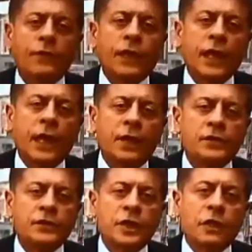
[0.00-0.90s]
for the
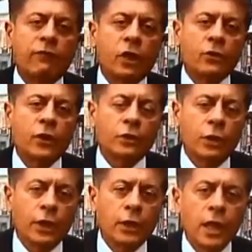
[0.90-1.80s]
candidacy of Hillary
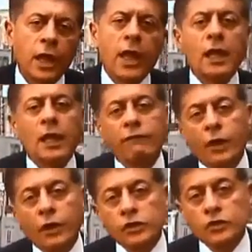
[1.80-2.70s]
Clinton, and a
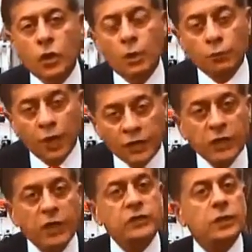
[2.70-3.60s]
very strong
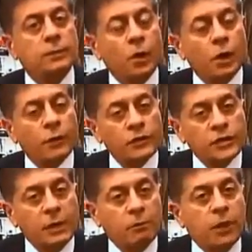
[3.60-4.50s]
prejudice on the part of the
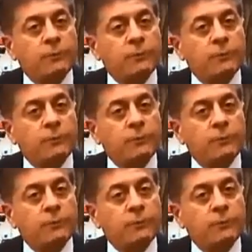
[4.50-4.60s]
same